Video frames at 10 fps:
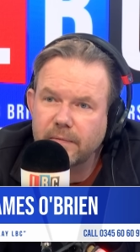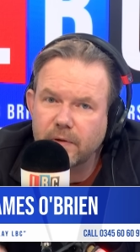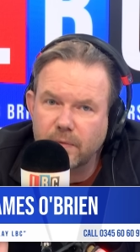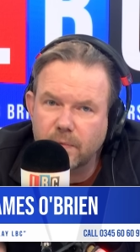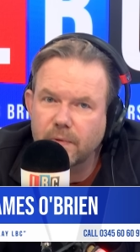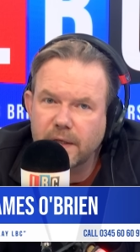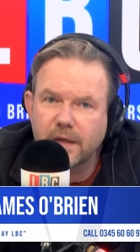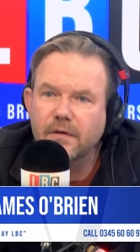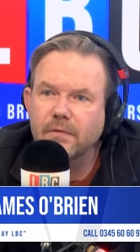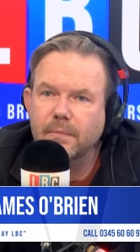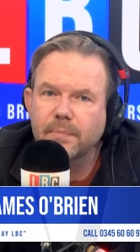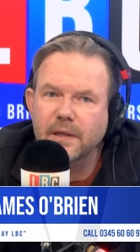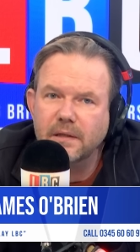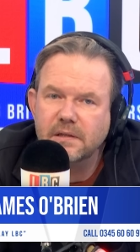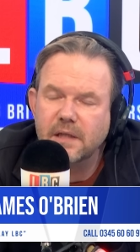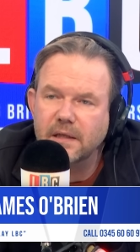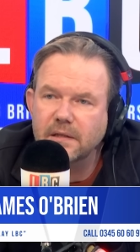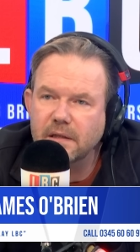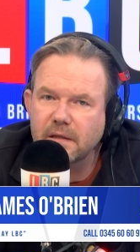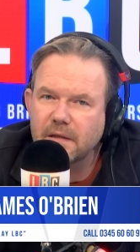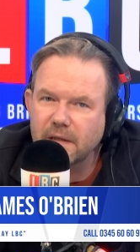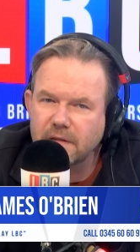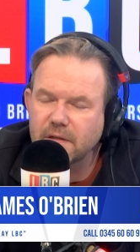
could walk into a police station and think,